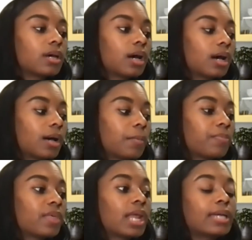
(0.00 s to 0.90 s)
um,
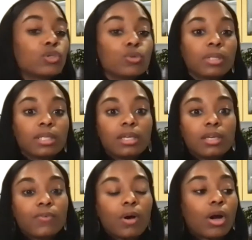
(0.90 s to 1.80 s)
that I do
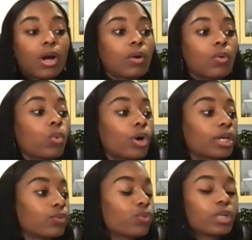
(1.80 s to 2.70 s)
believe are
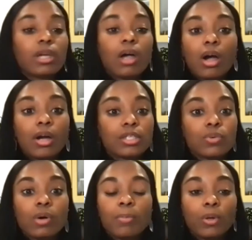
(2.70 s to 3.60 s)
working really hard
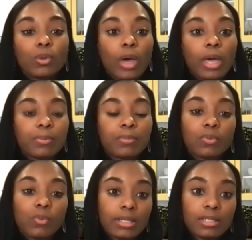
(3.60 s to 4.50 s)
to uphold white,
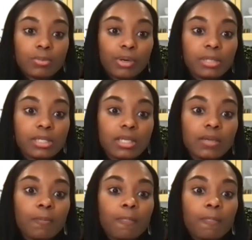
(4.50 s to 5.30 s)
white supremacy